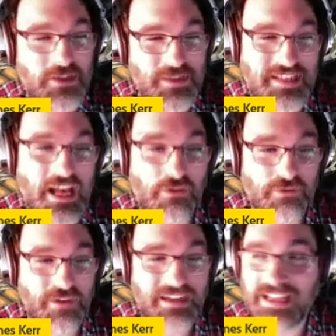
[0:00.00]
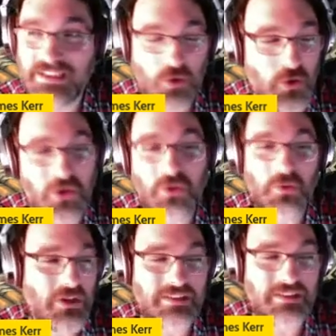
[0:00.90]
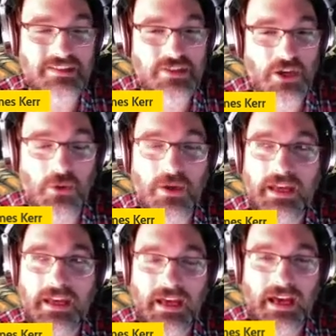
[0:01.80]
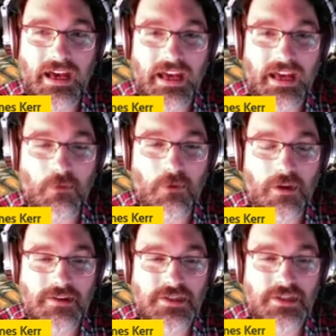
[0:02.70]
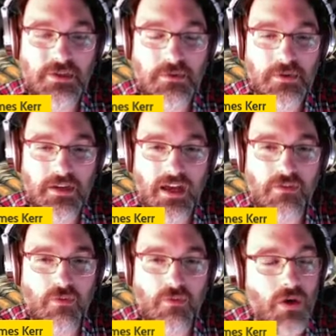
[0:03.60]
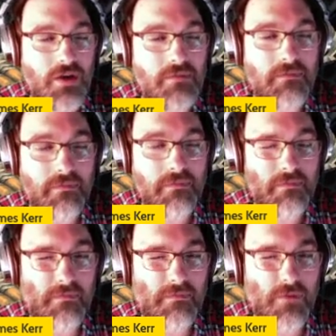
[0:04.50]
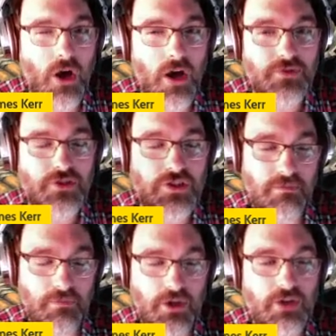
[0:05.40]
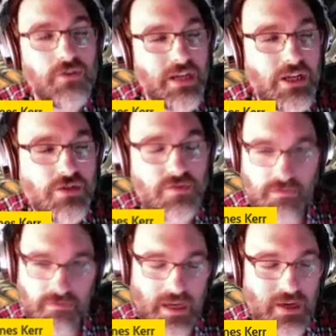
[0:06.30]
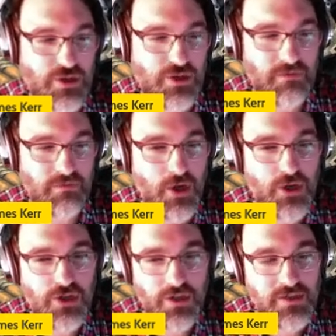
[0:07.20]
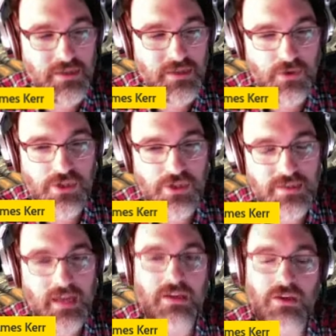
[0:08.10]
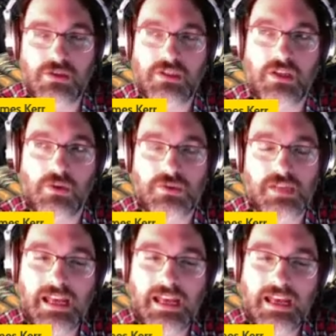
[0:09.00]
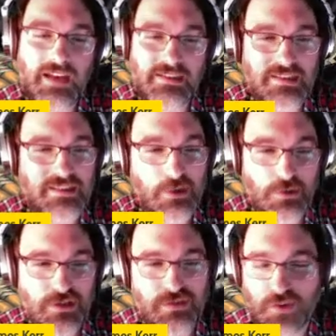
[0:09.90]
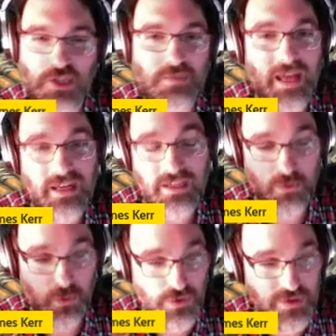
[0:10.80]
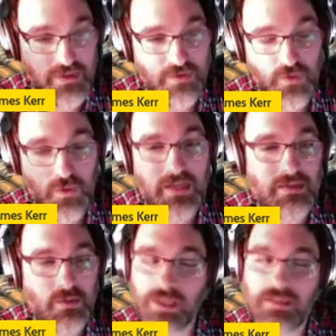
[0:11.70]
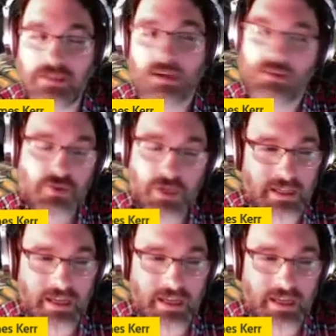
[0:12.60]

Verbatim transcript: itself, right? That's a whole world. So uh, I wanted to do kind of one offshoot book for each of the major martial arts approaches and use those as excuses for expanding the rules in different ways in ways that aren't strictly